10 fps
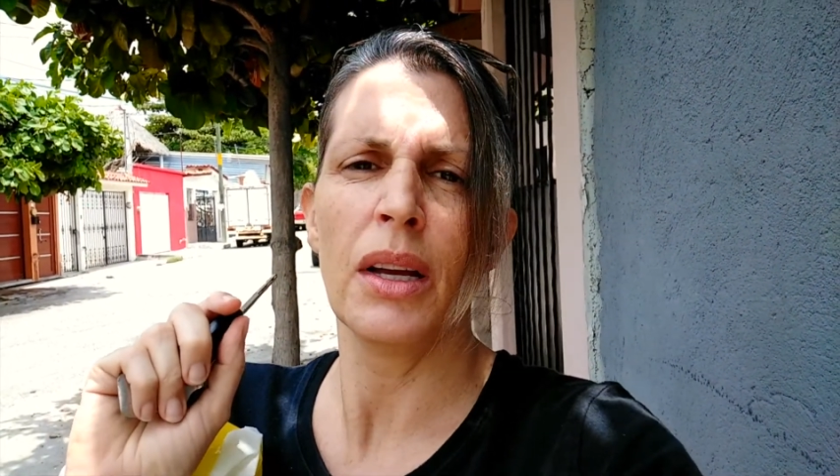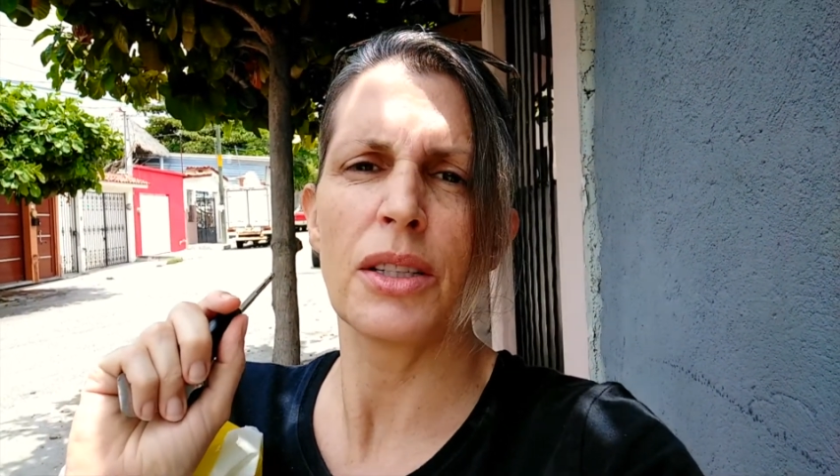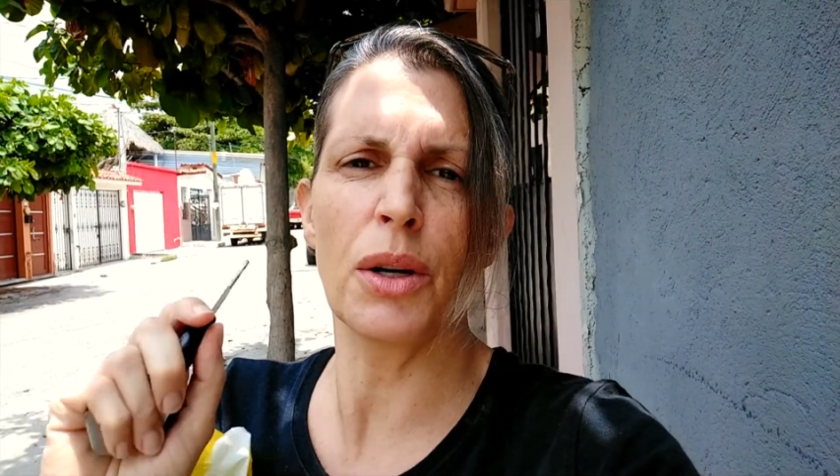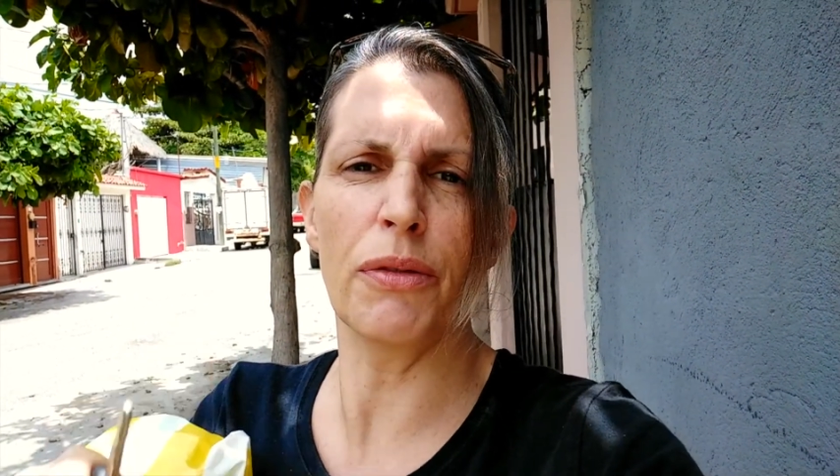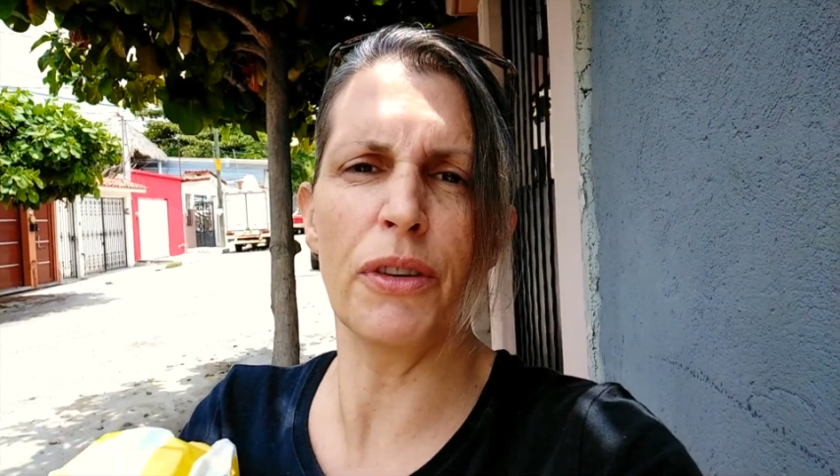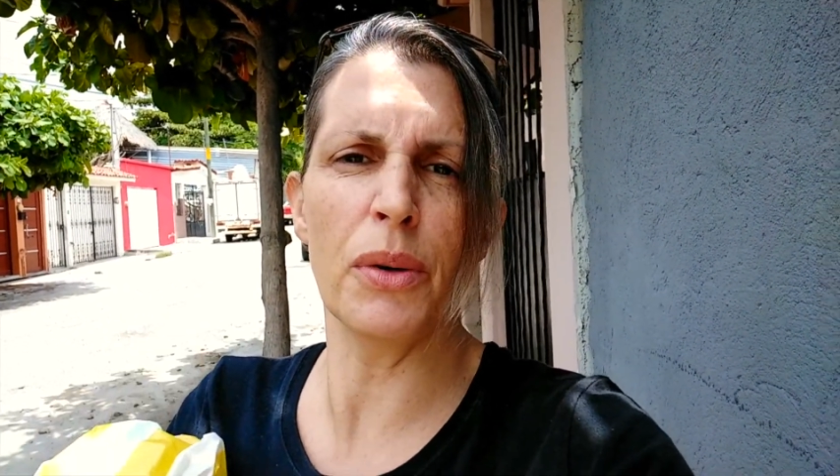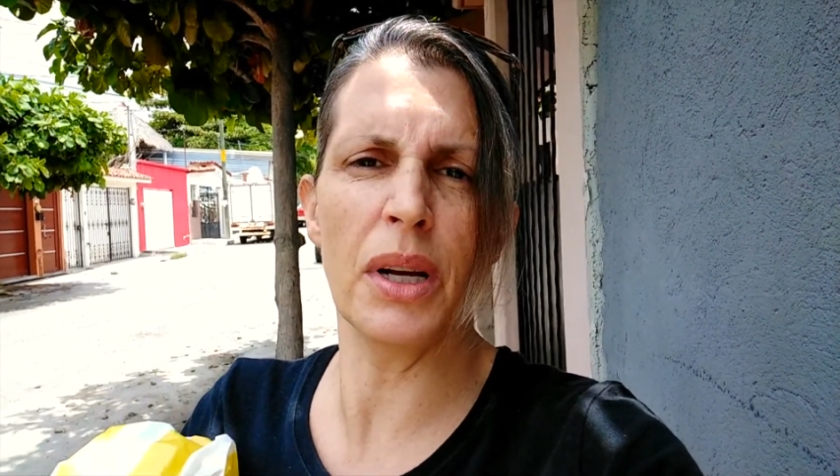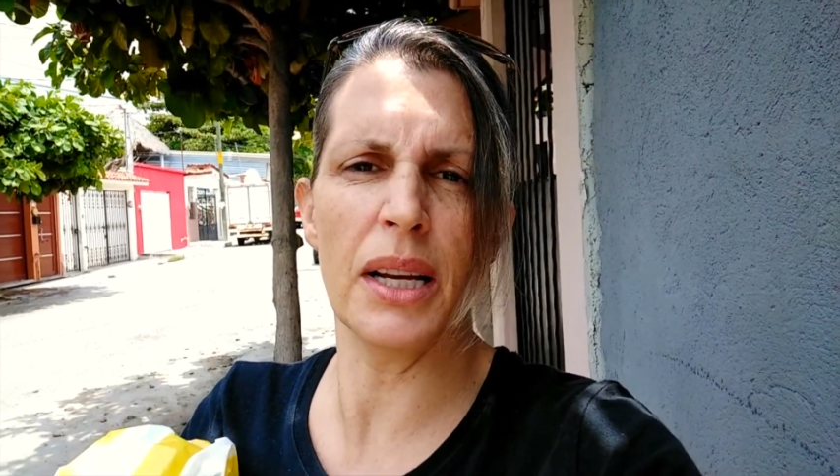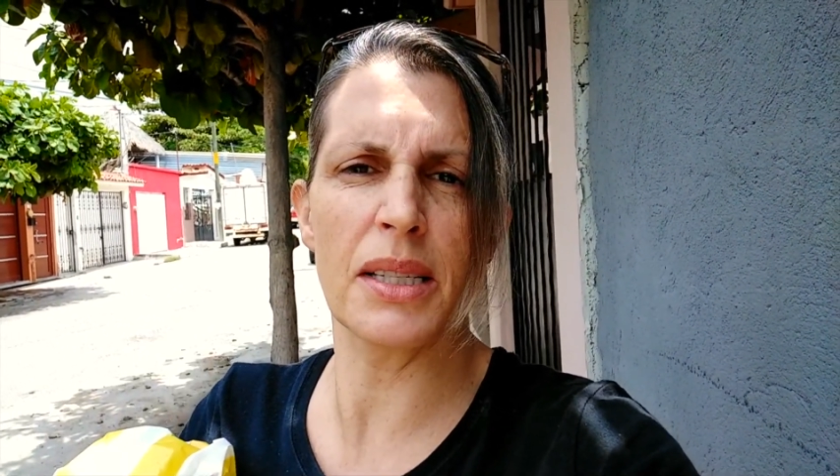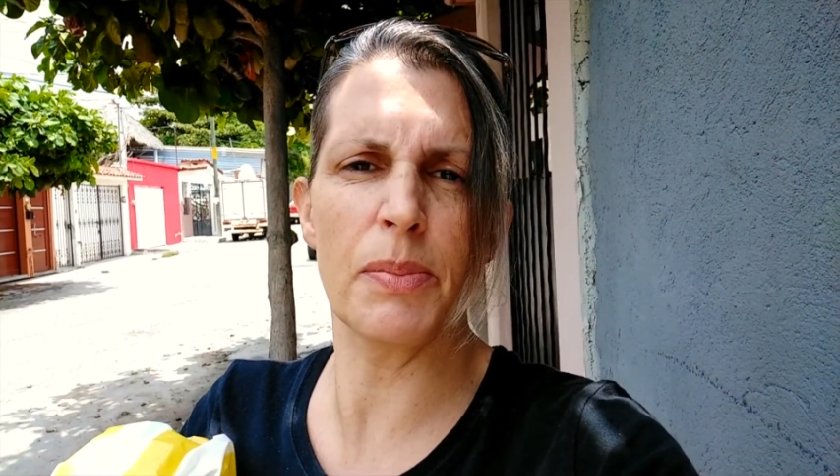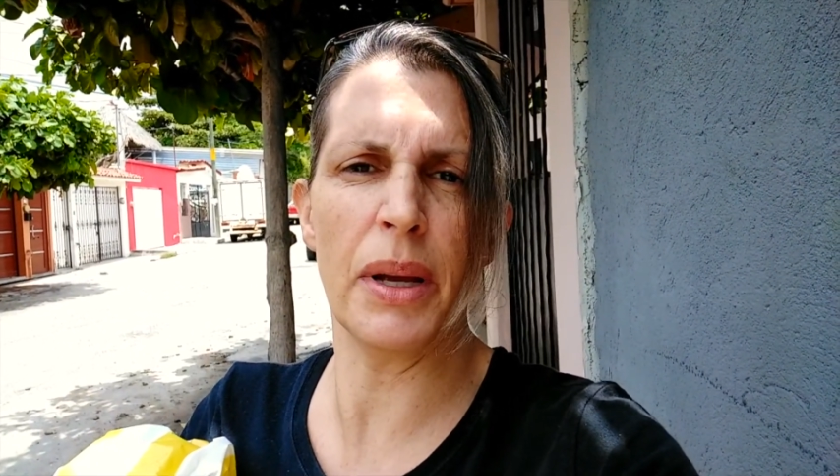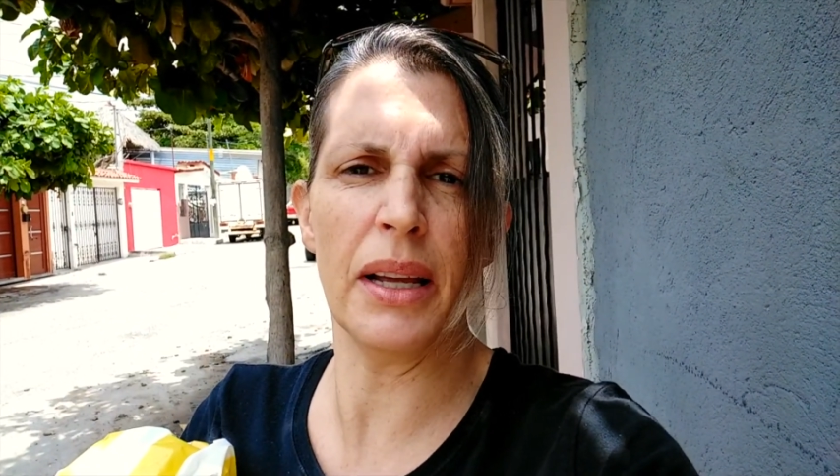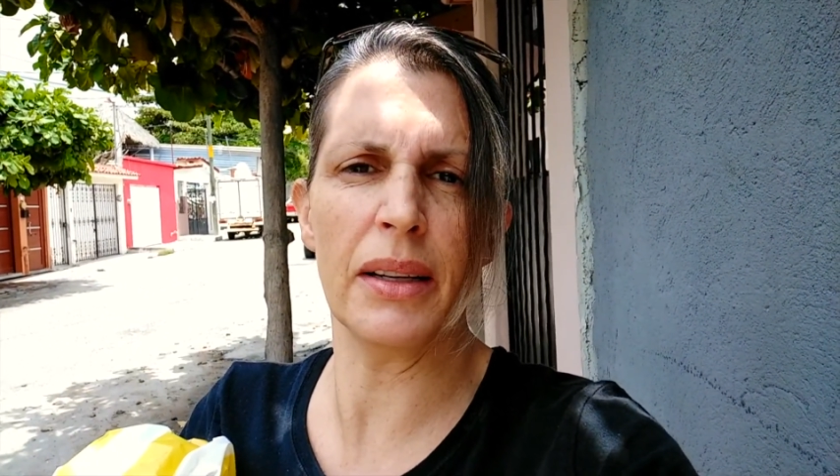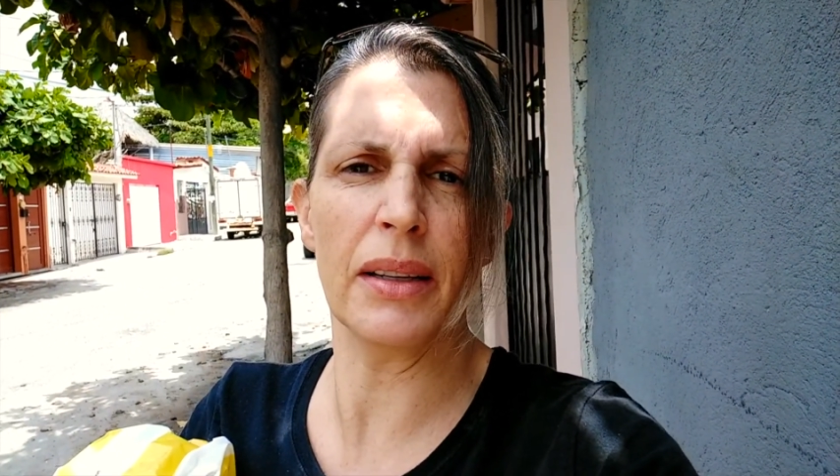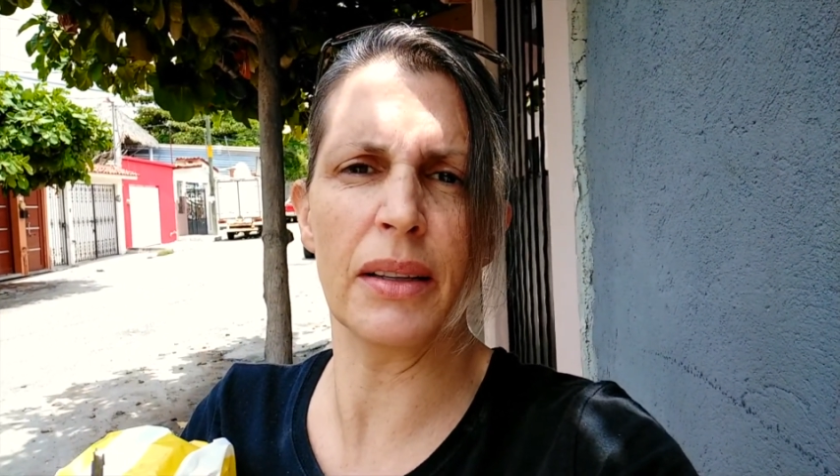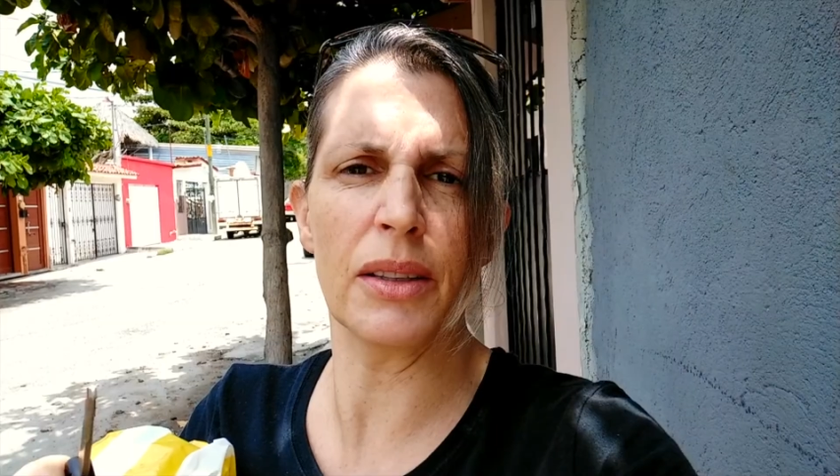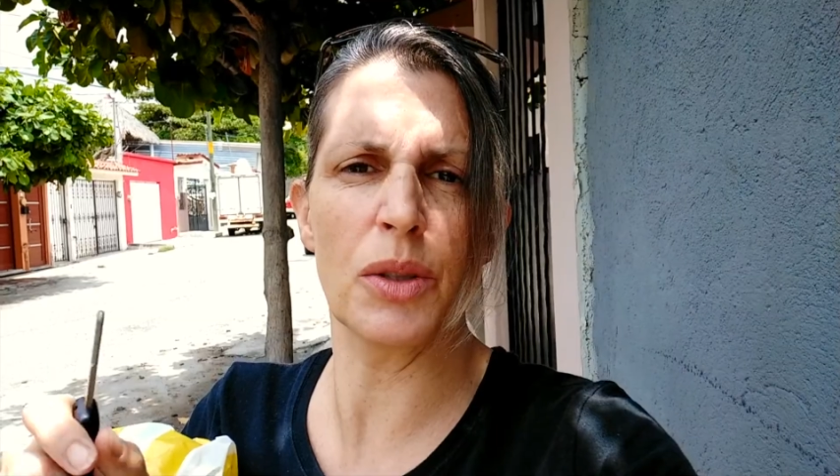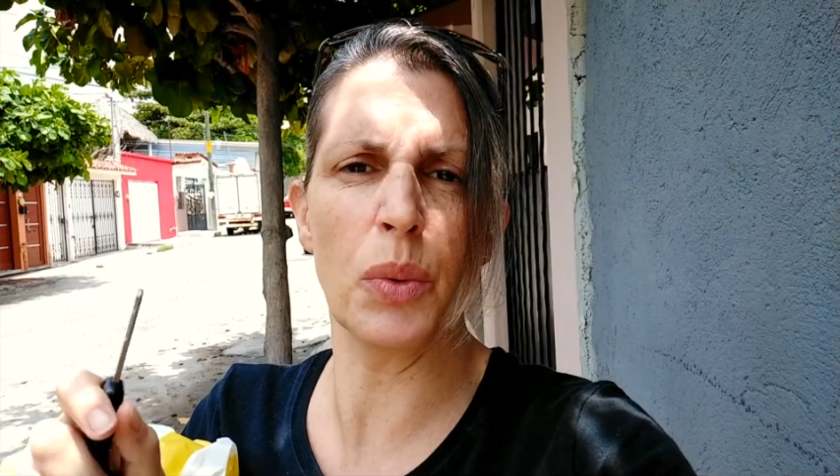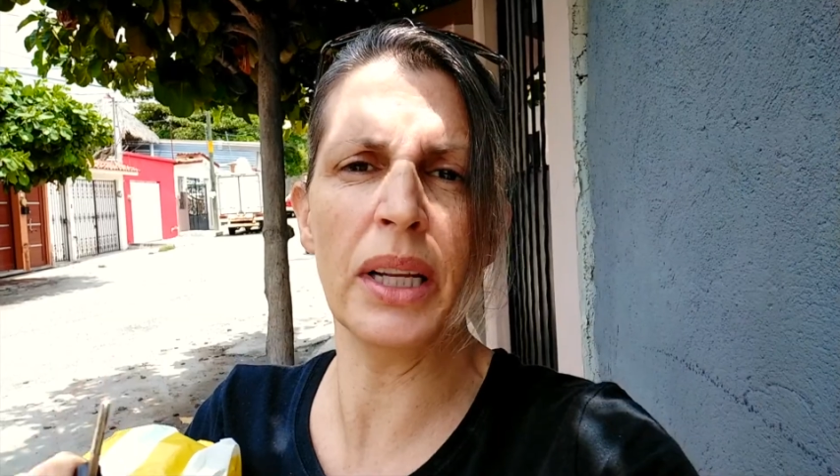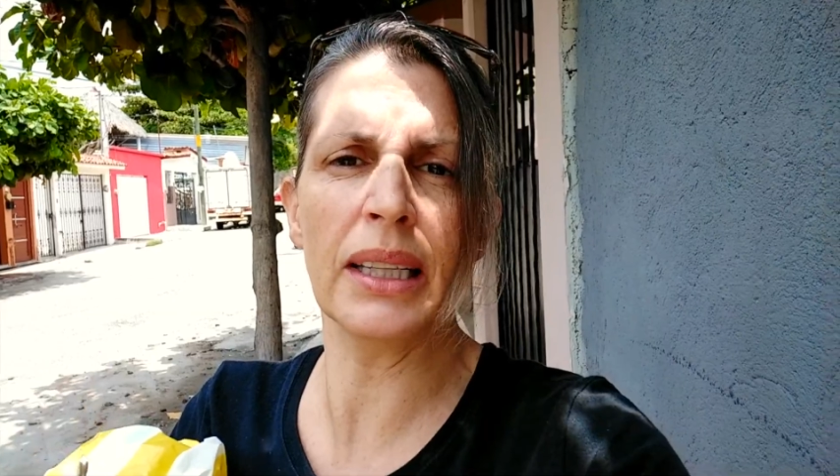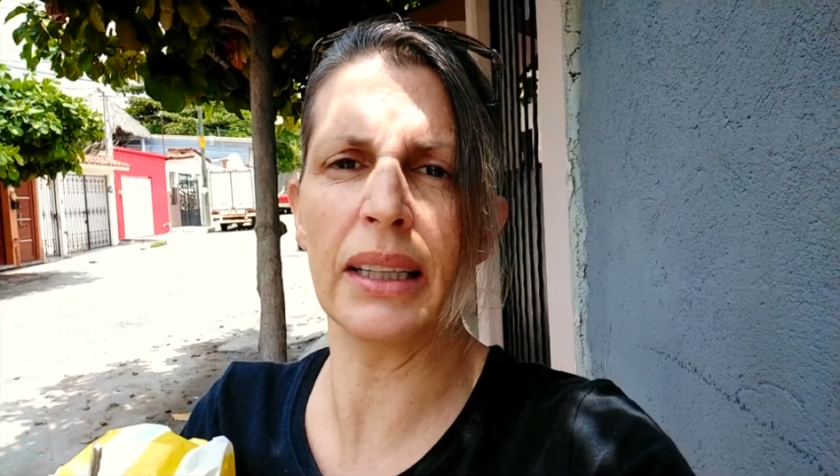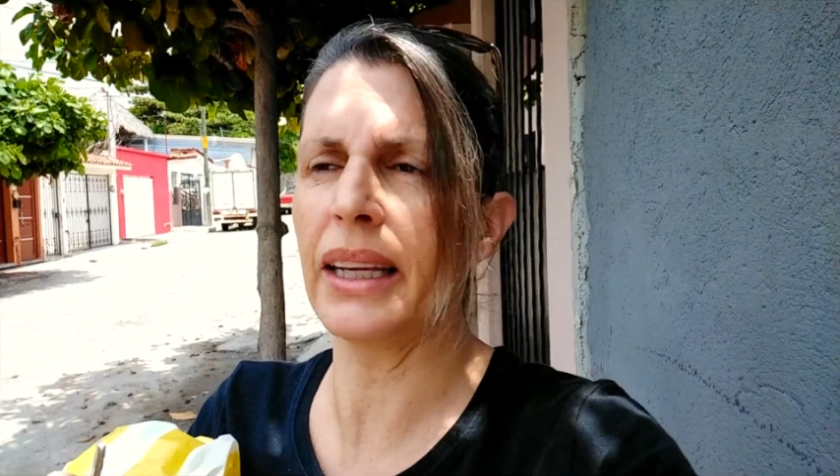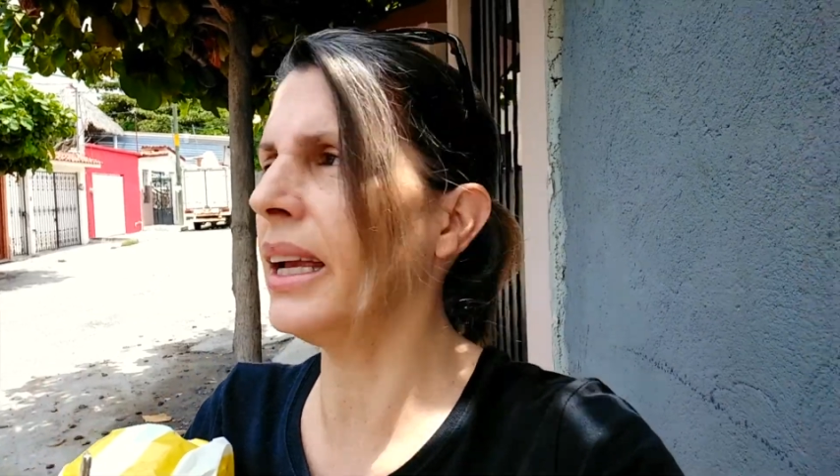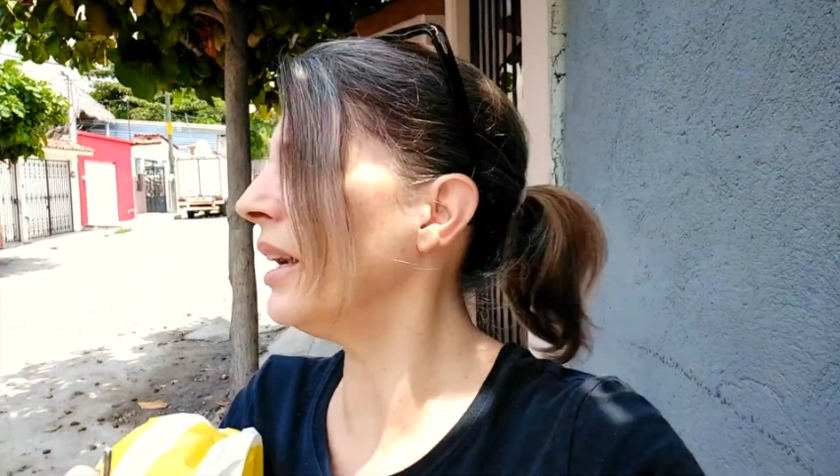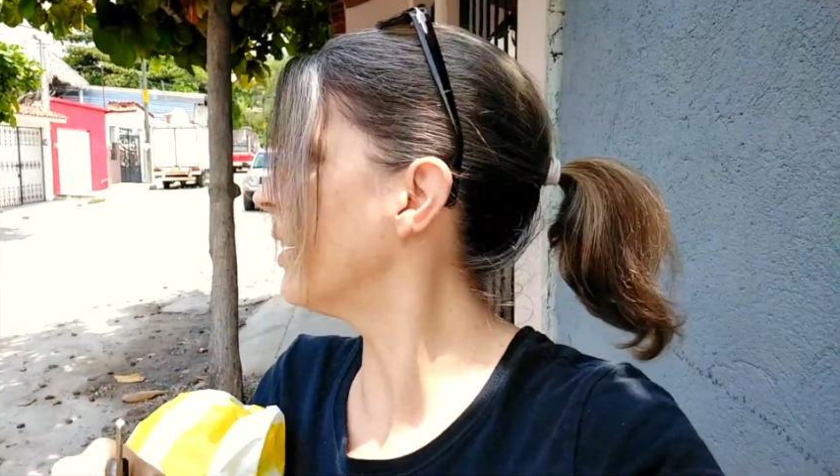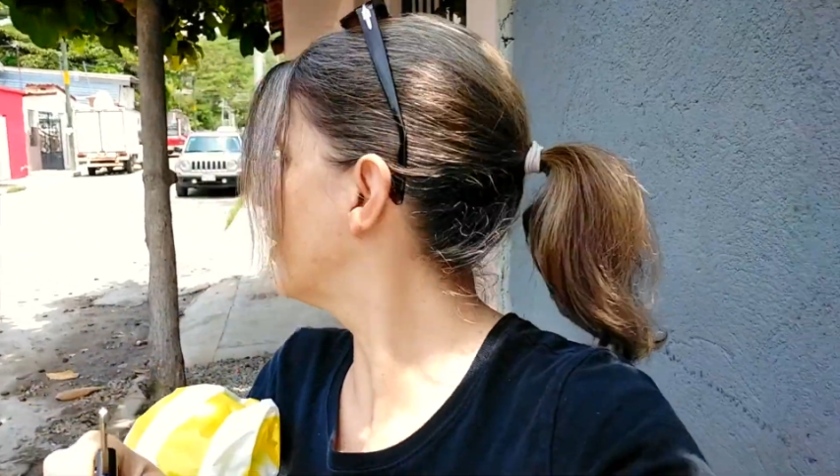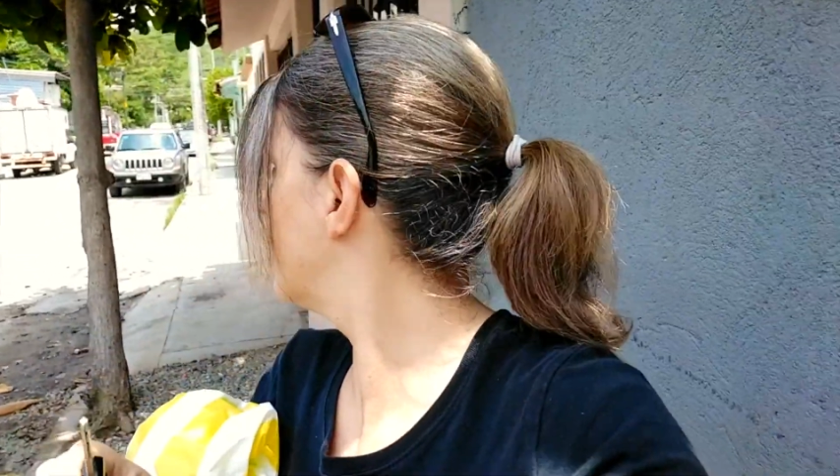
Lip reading: Tofu has been dwindling here.